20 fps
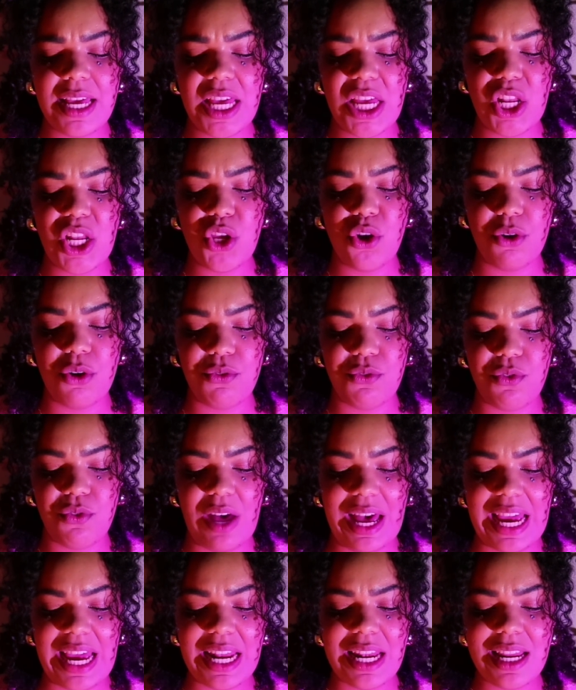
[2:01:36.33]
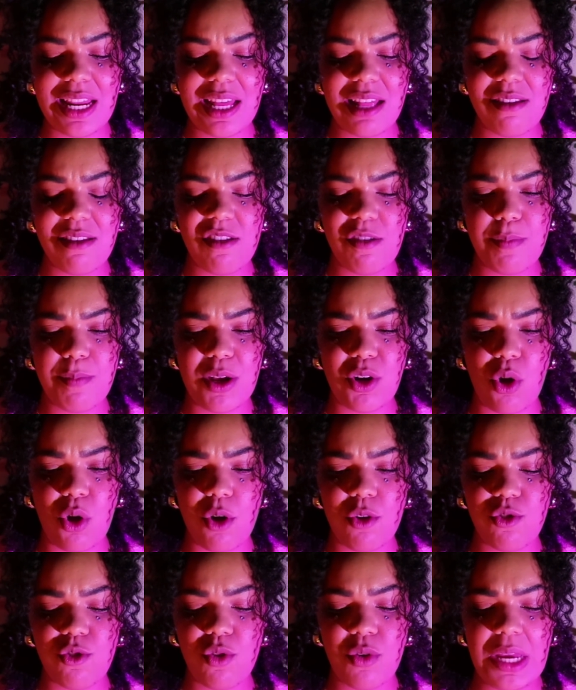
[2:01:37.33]
in your finances, but
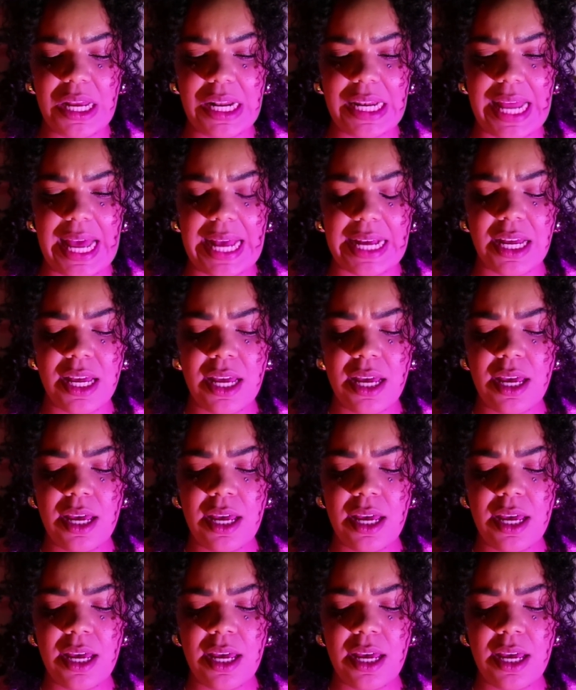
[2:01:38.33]
also in like